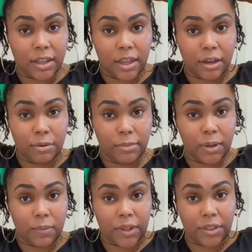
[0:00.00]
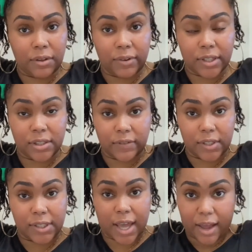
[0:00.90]
help me with the rest of the
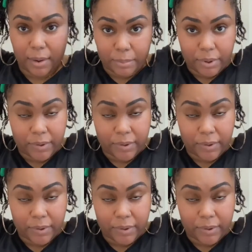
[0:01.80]
top,